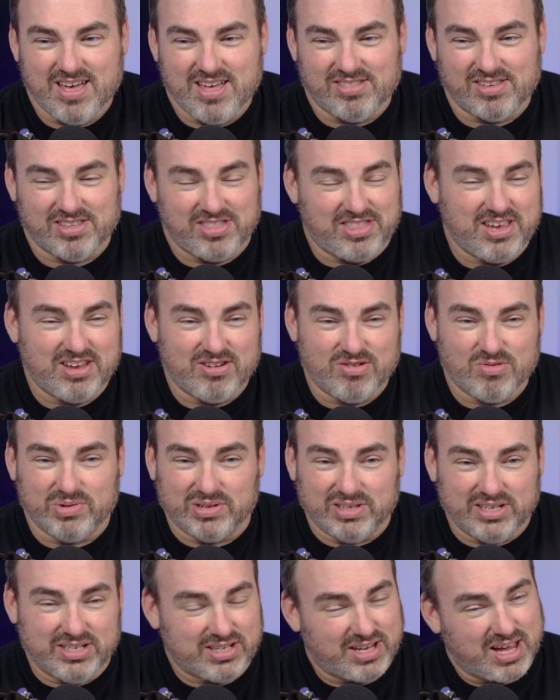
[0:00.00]
The theater
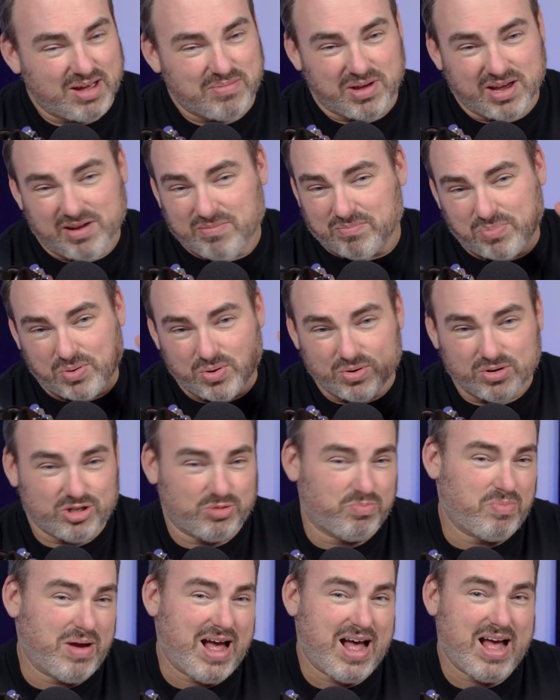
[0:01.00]
release kept getting
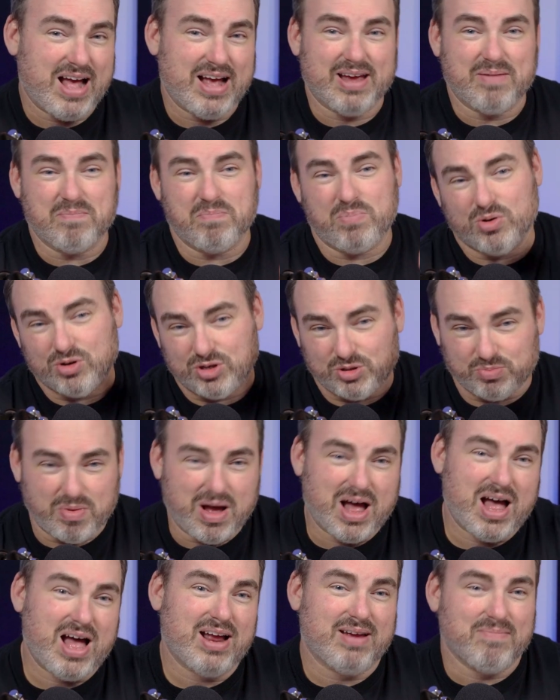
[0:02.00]
pushed back and pushed
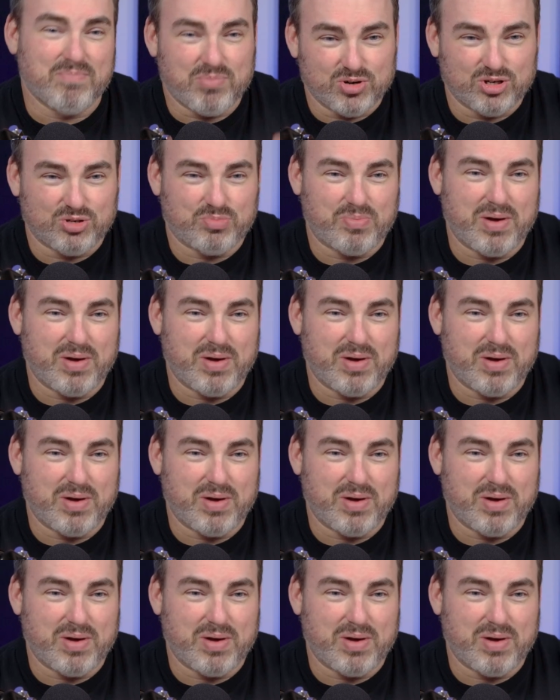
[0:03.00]
back and pushed